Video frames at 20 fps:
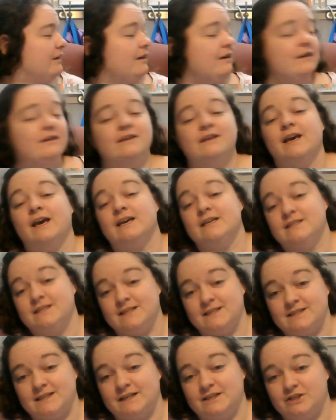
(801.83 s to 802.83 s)
Casey
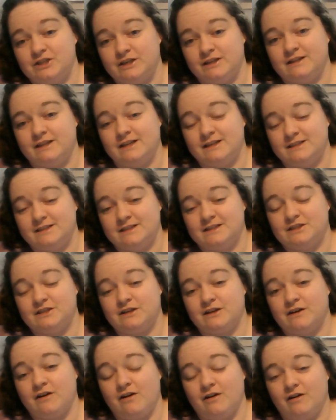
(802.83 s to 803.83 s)
said she thinks it's
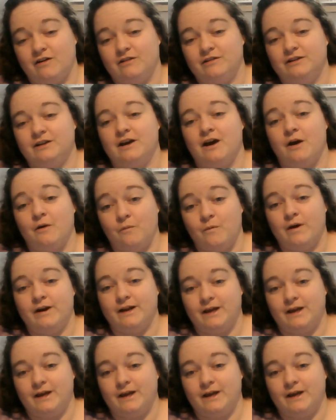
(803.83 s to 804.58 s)
called I Want a